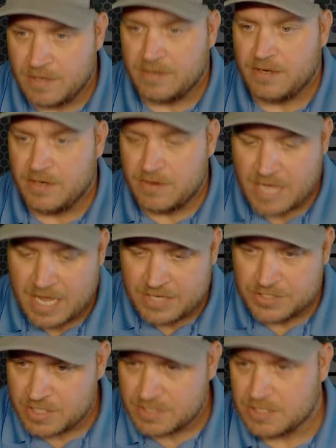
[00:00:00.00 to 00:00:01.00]
not
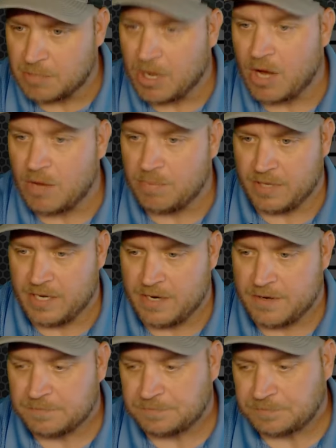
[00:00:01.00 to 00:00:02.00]
just a ball player.
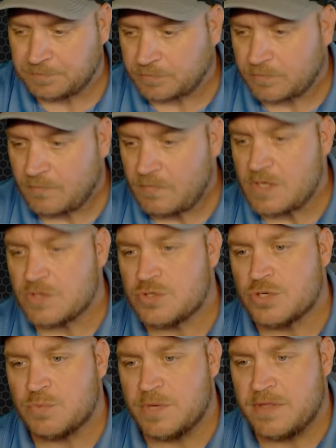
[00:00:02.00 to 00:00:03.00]

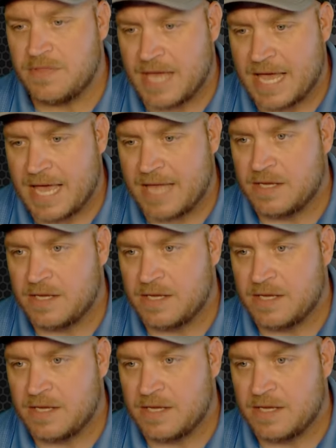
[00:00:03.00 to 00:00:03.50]
So with that,